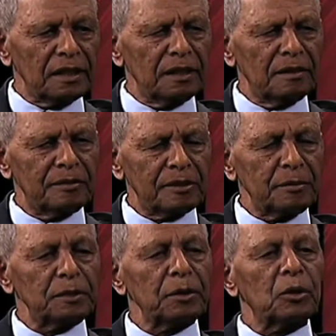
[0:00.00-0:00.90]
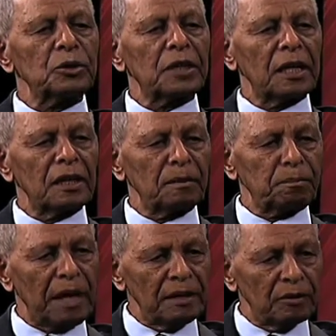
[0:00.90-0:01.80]
government, because they
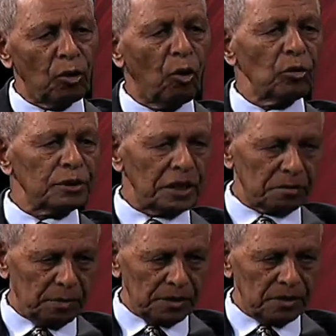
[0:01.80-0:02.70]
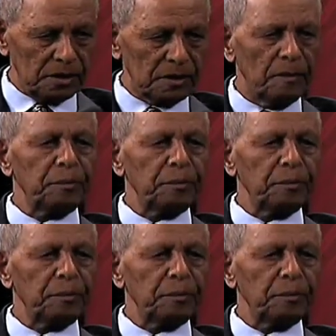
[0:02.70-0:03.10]
paid all the expenses.